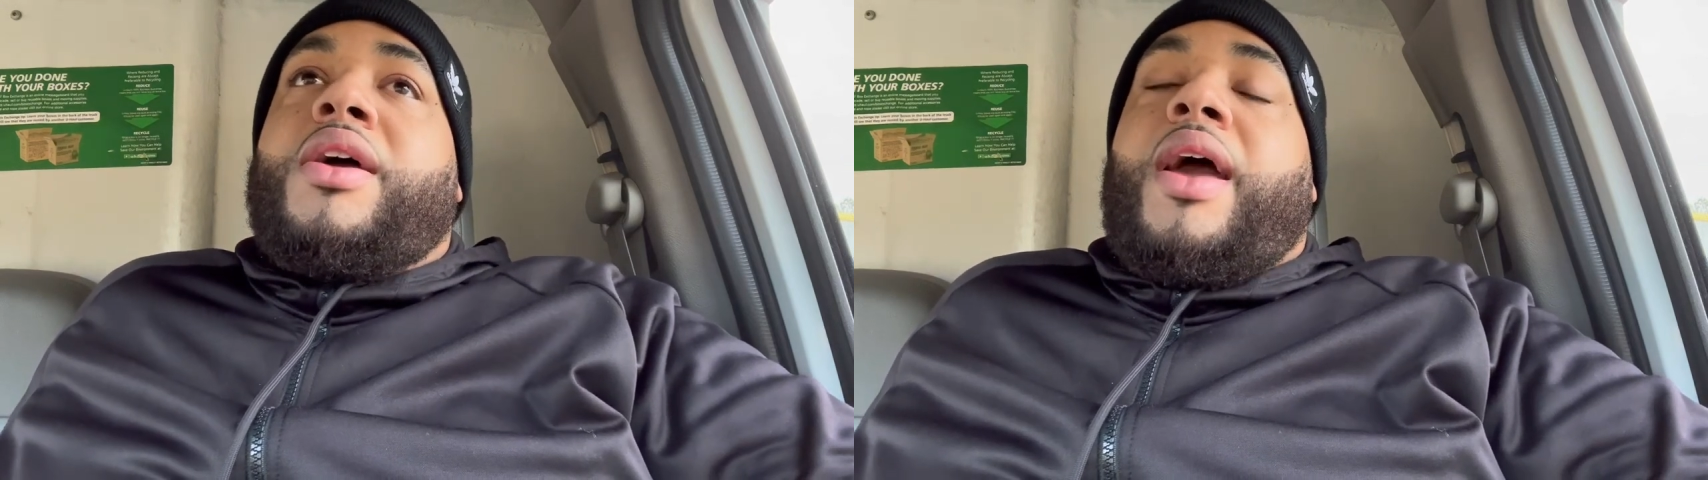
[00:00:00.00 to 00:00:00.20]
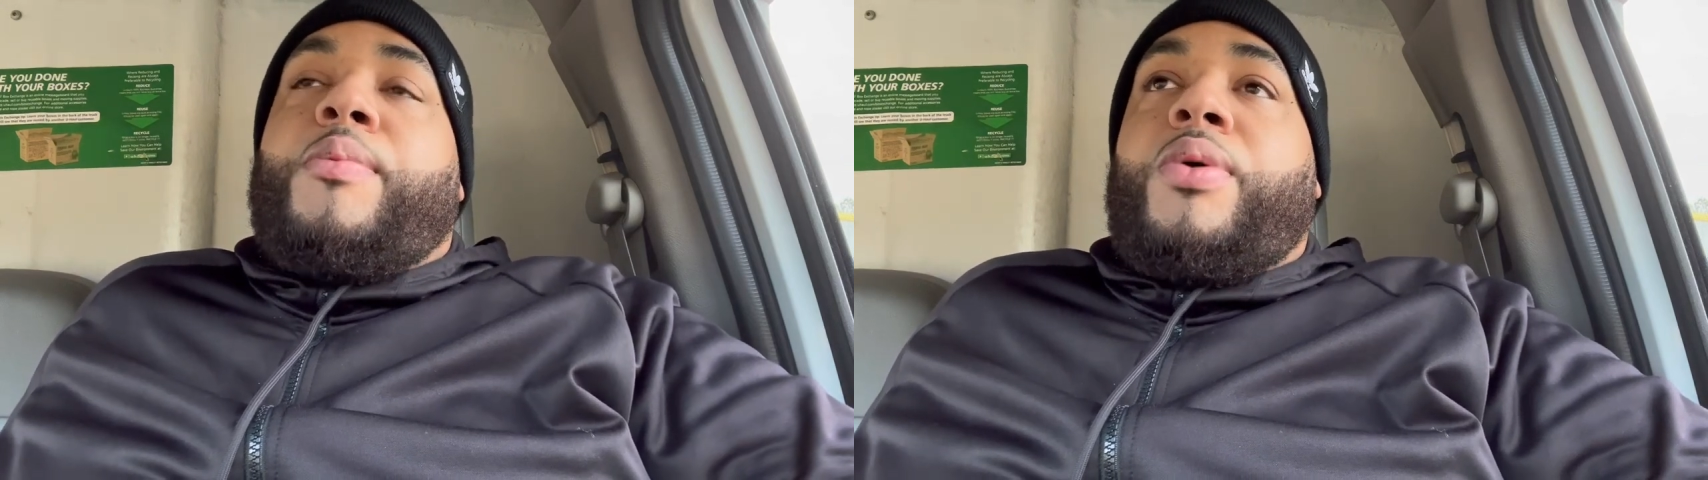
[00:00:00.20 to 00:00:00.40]

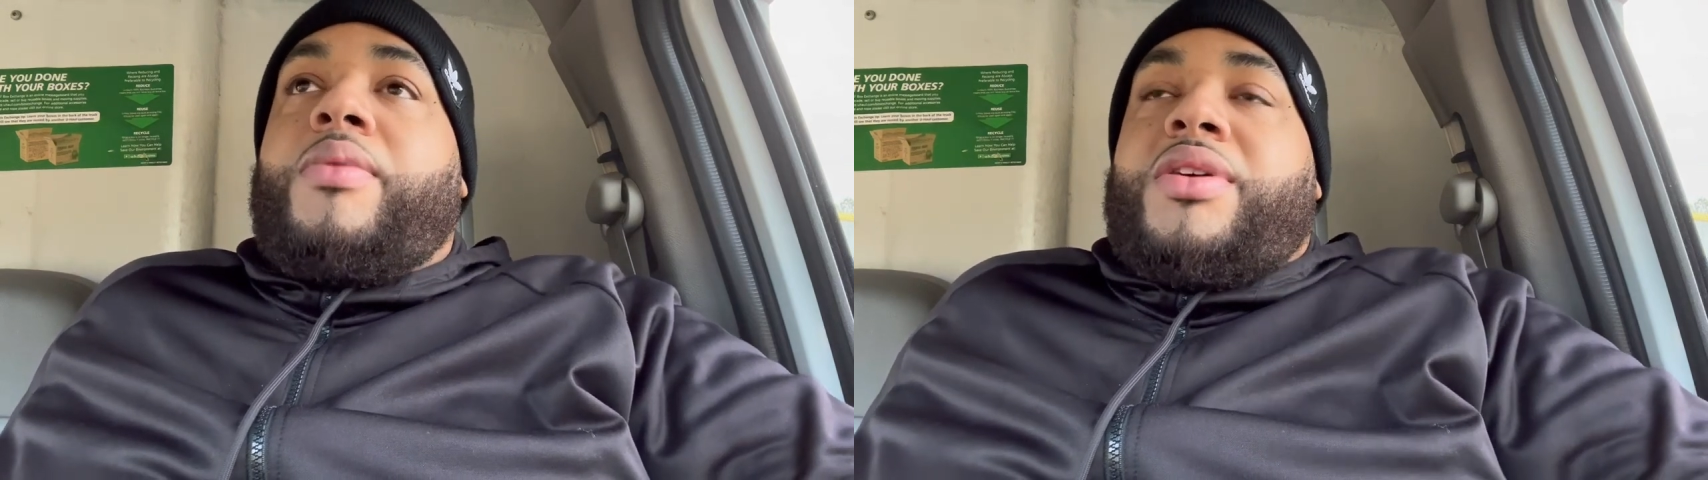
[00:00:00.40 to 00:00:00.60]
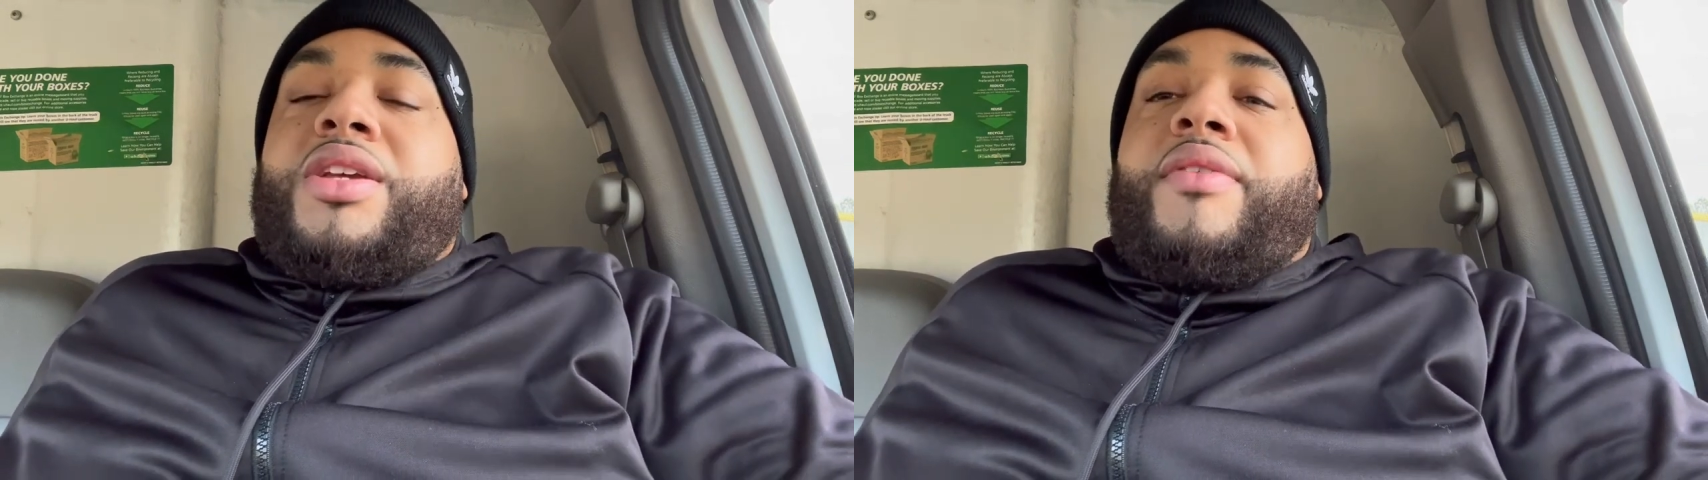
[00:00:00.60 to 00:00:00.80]
And pretty
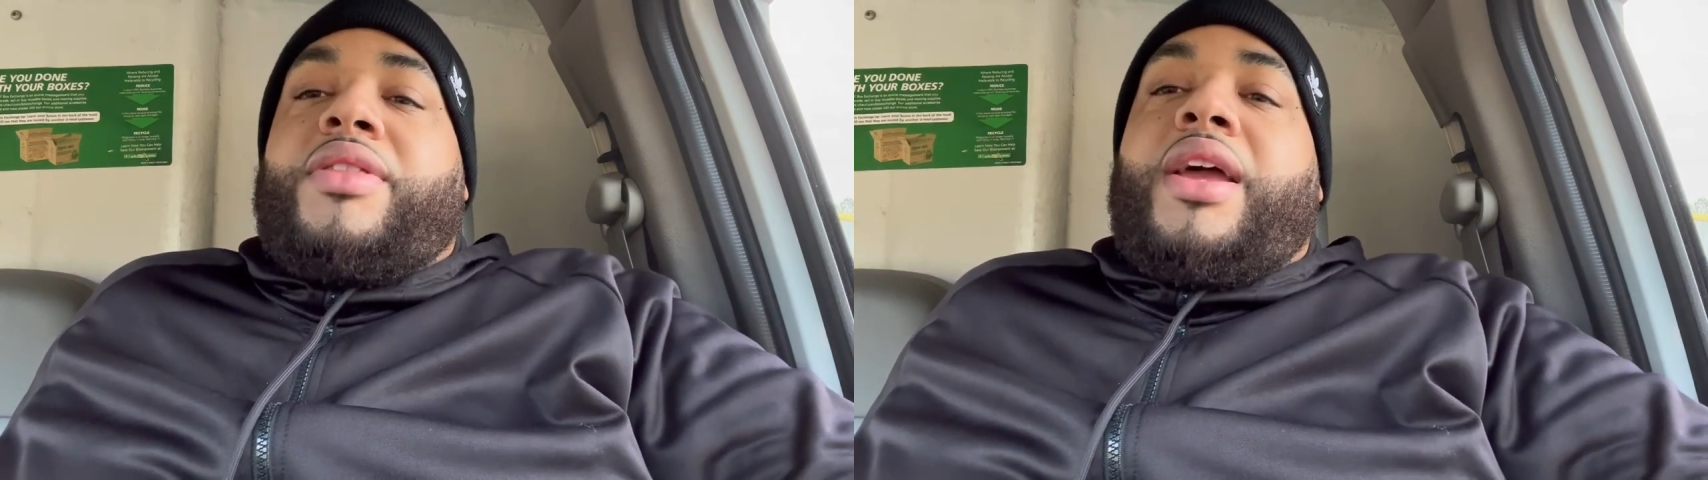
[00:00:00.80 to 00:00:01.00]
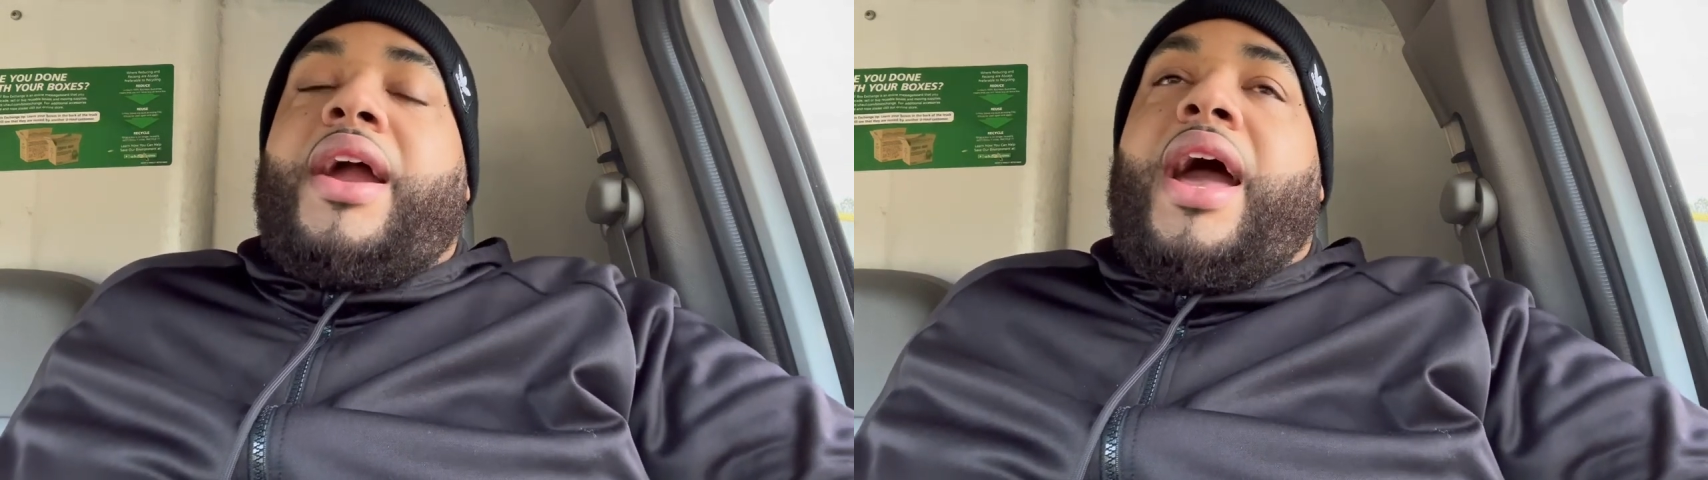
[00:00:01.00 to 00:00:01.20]
much
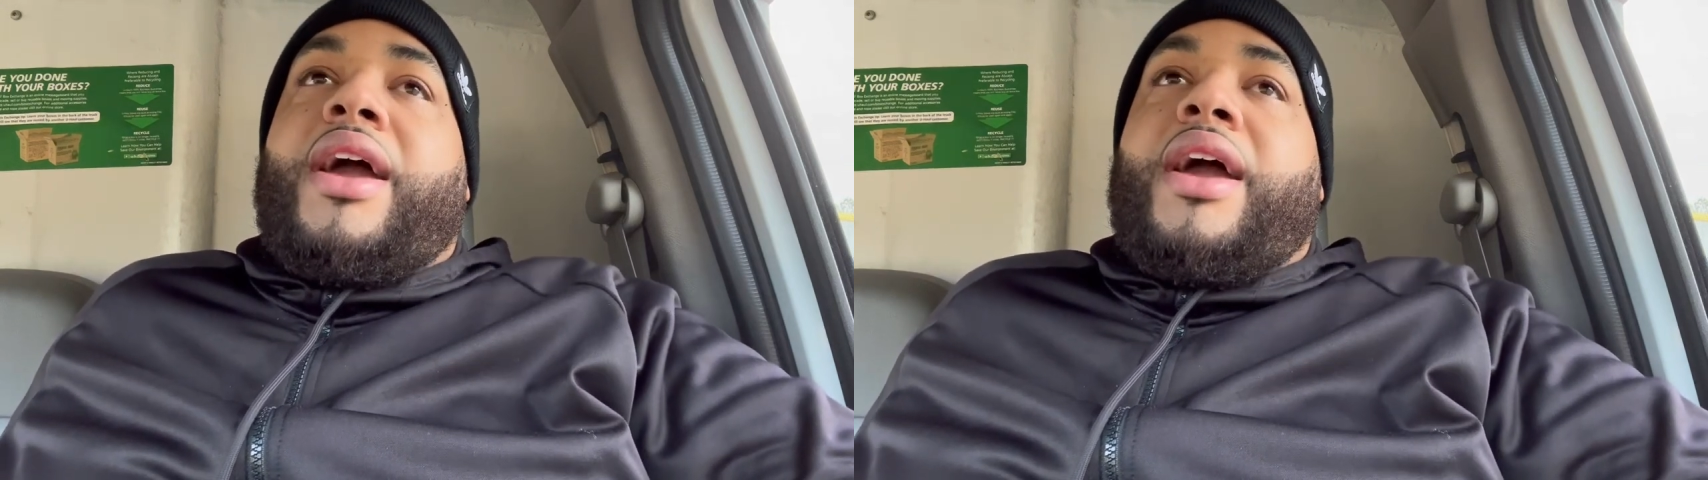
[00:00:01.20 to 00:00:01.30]
everything I